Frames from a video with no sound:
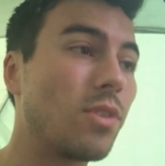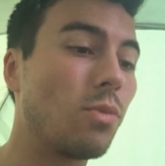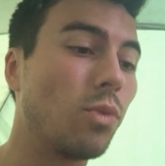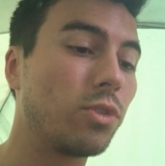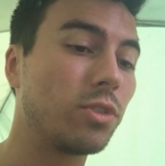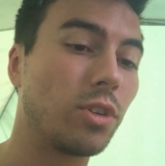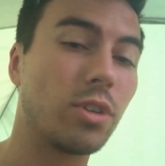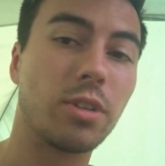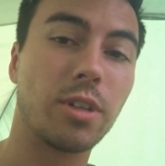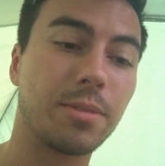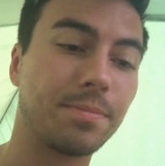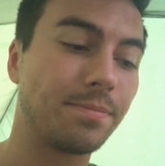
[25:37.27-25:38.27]
Wasn't a good
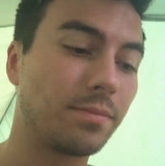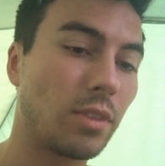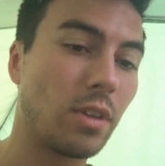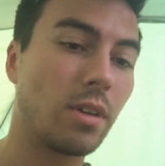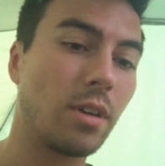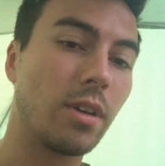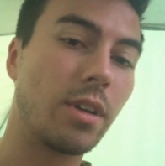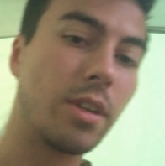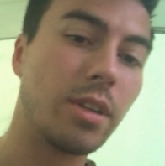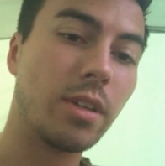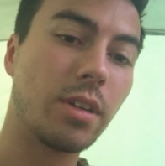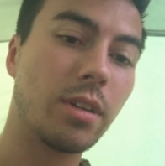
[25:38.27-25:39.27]
night.
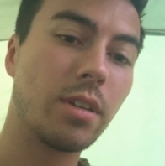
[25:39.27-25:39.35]
I